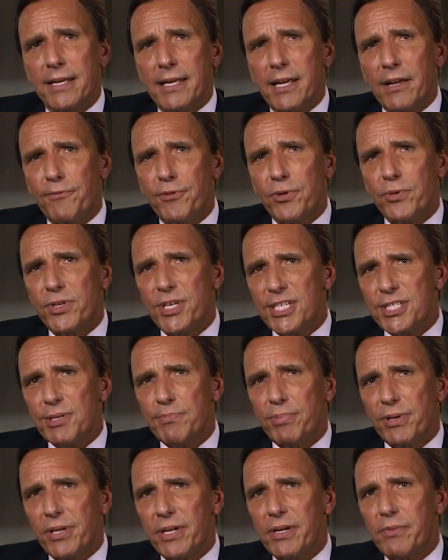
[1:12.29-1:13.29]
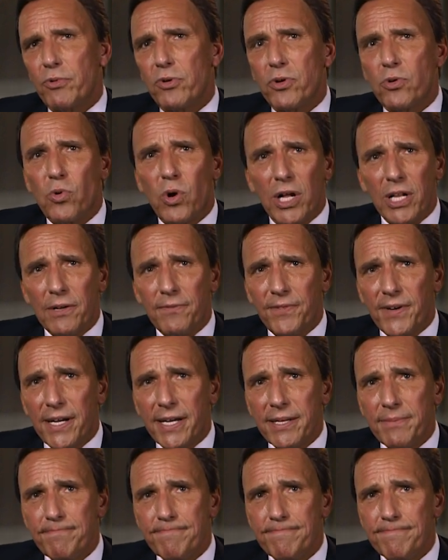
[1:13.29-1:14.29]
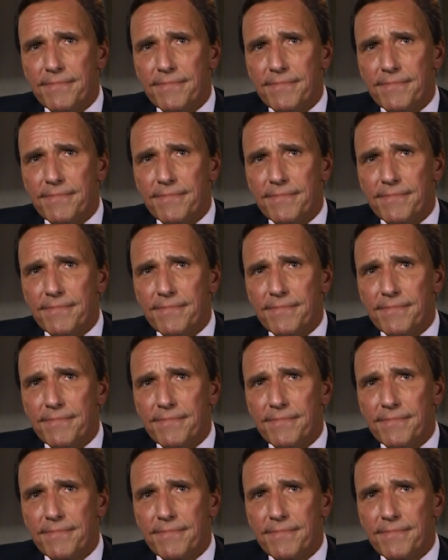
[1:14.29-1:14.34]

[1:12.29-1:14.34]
if your disability will qualify,